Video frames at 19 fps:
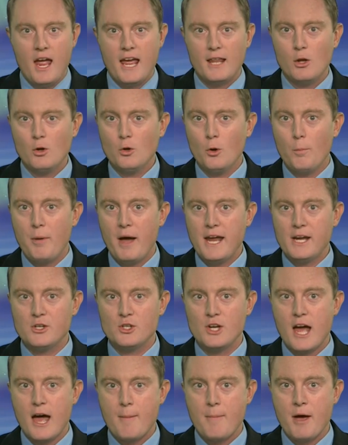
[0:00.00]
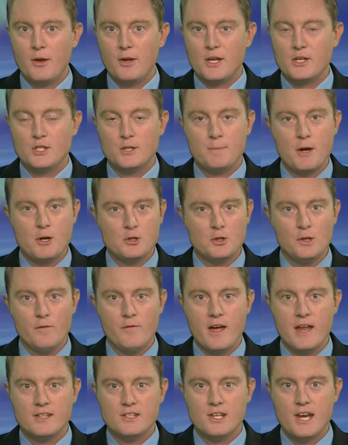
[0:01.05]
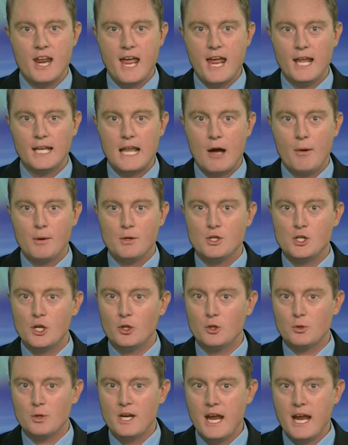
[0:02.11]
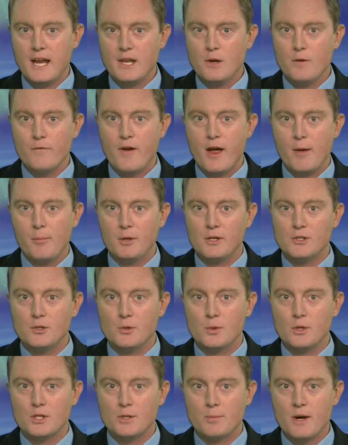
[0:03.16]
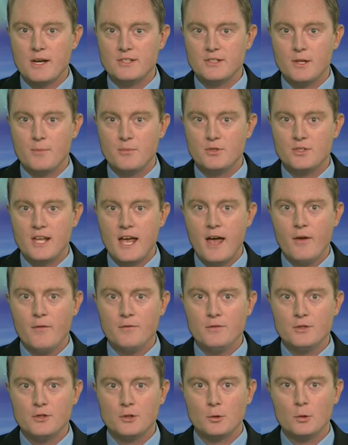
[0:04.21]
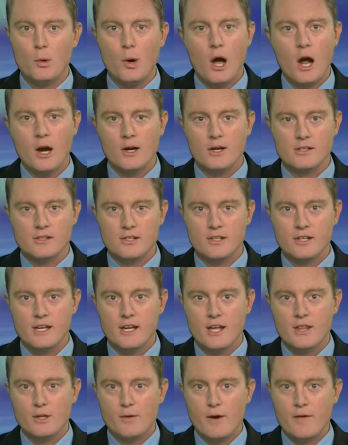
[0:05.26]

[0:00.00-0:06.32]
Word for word: local bike shop held a special event today allowing children and their families to express themselves through art. The